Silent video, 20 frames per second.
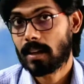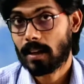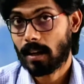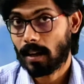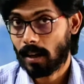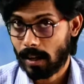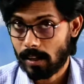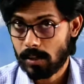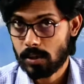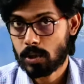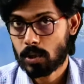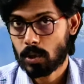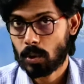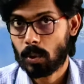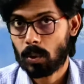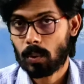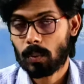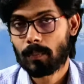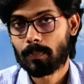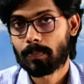
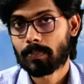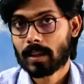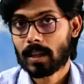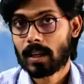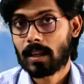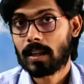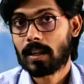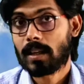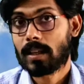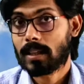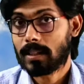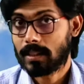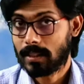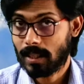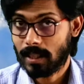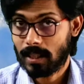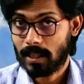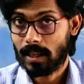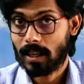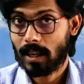Lencho,
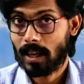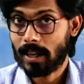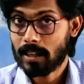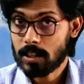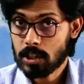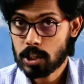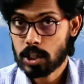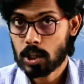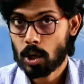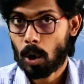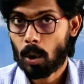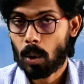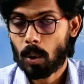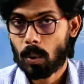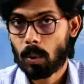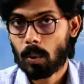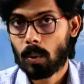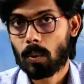then Lenshaw,